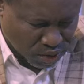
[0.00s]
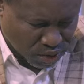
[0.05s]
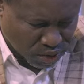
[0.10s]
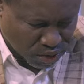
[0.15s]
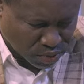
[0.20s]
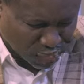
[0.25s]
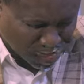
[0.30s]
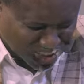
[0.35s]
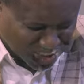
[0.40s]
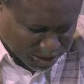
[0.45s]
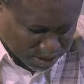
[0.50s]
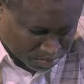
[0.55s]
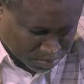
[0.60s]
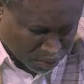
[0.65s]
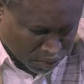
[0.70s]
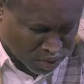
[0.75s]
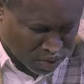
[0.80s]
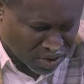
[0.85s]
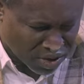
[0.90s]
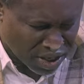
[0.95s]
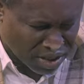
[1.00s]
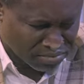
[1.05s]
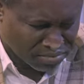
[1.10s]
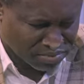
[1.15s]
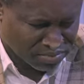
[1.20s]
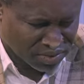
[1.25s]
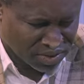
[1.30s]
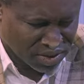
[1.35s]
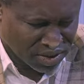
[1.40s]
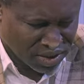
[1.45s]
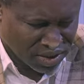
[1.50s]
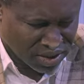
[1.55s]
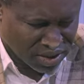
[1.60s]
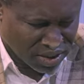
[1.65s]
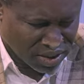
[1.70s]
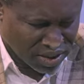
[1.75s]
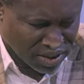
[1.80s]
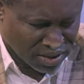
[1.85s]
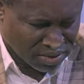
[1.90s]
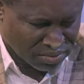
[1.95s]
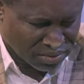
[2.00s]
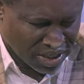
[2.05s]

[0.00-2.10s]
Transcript: for this program, um,